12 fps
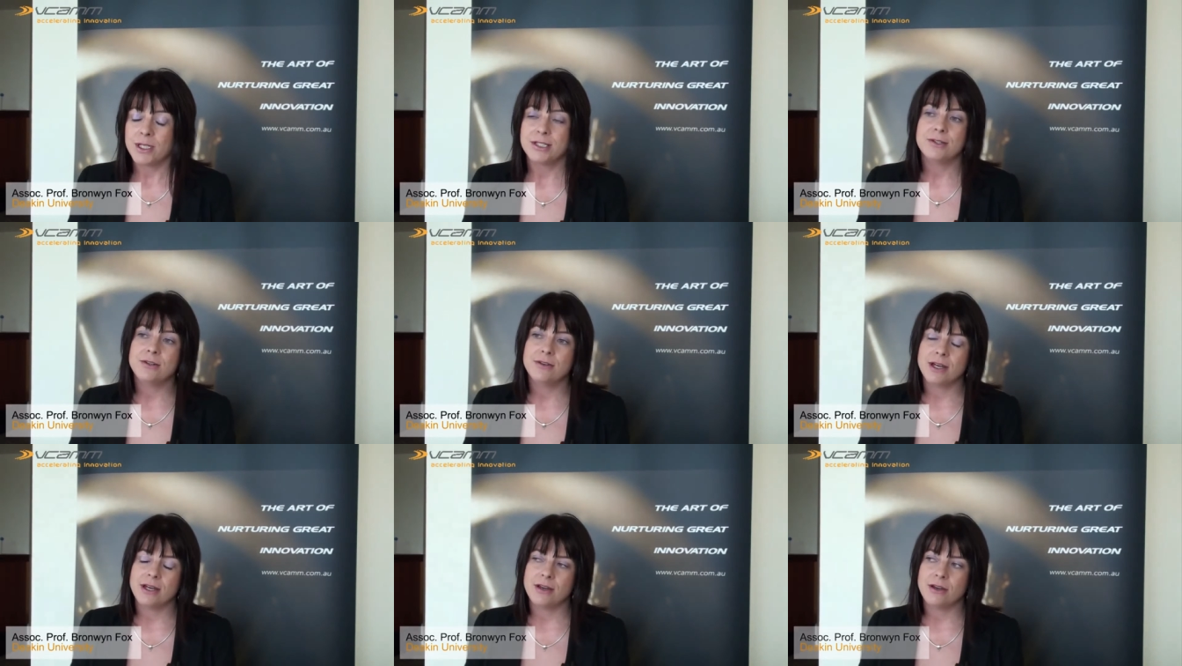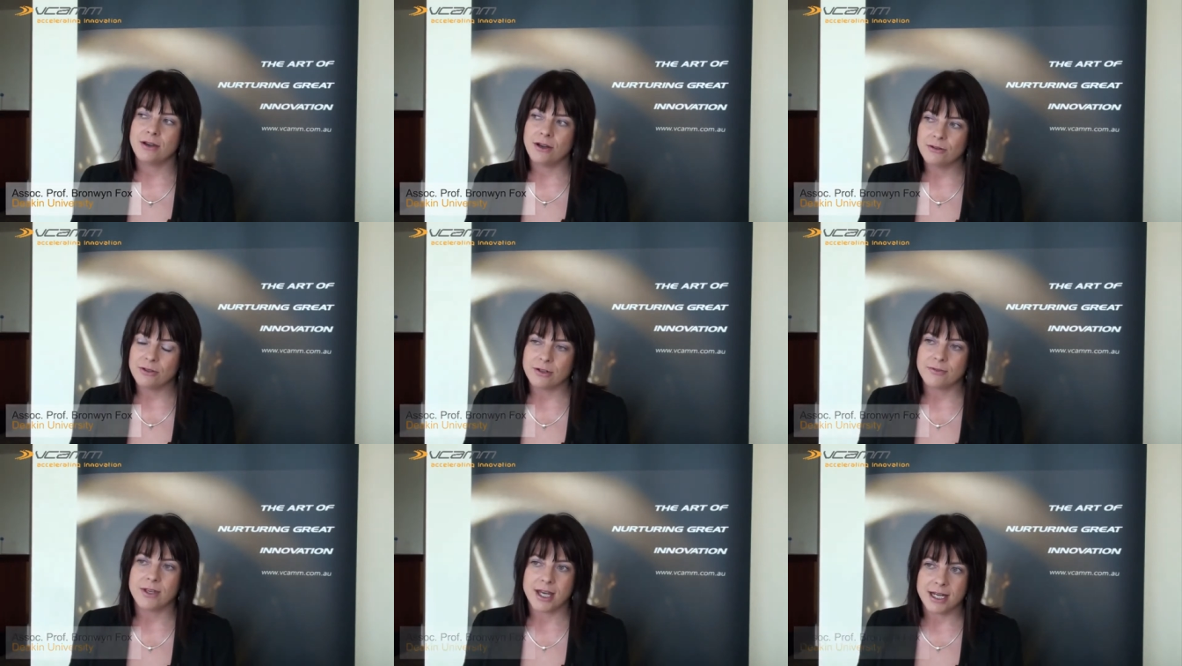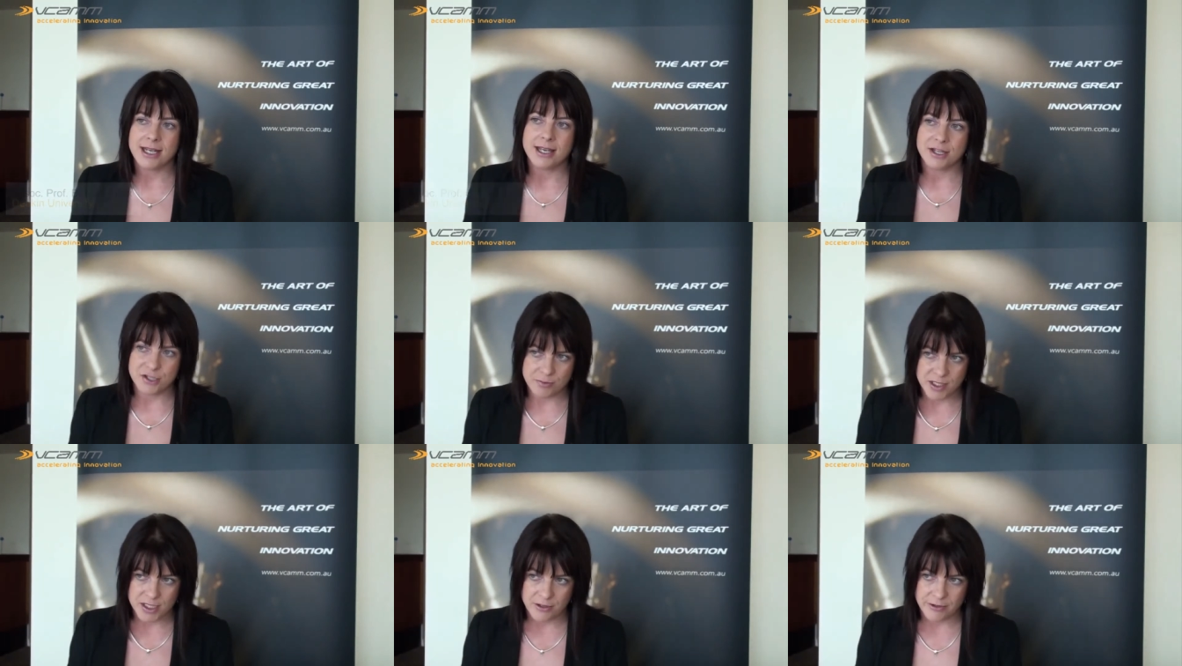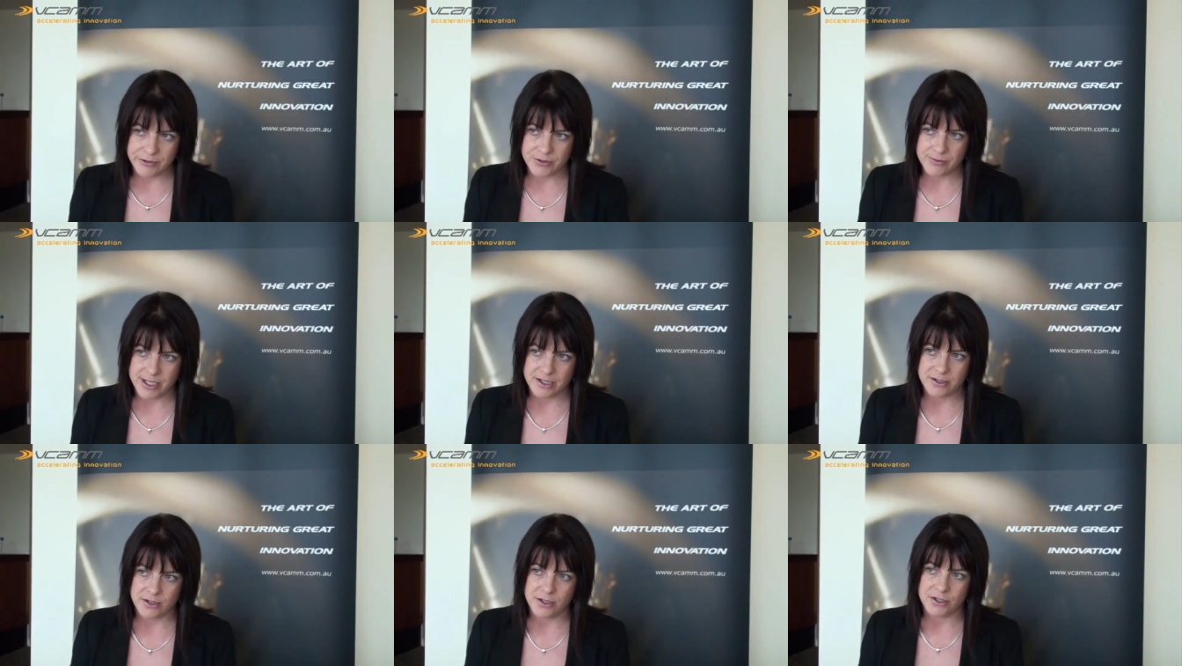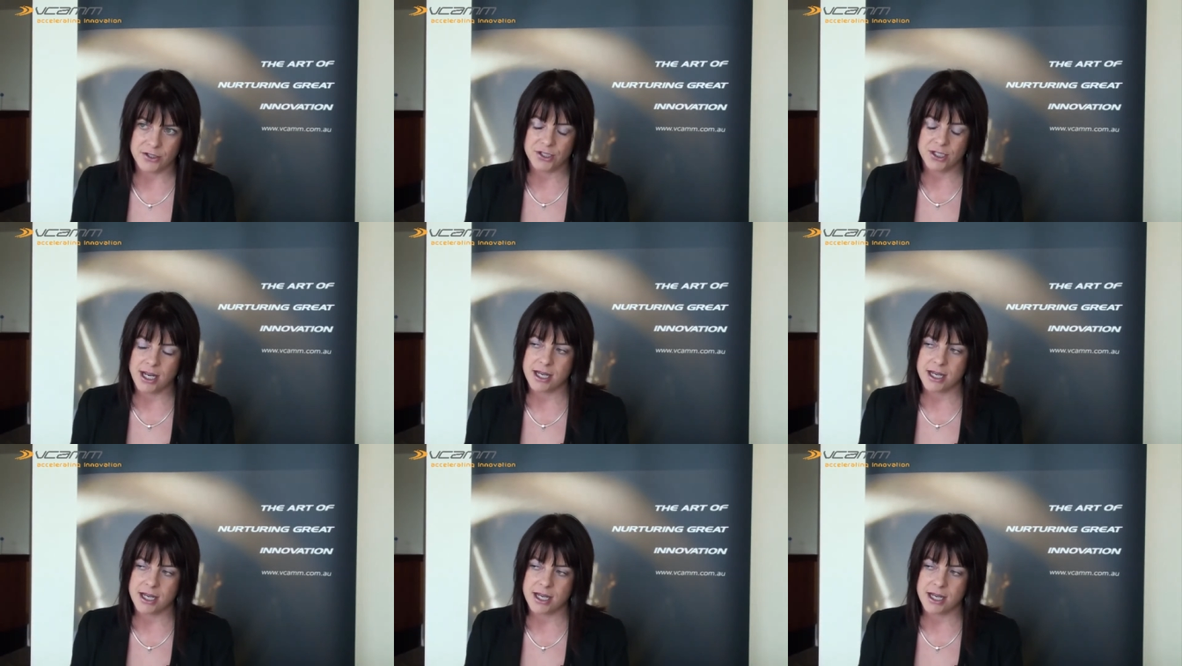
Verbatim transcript: We do uh, a whole lot of cutting-edge materials research,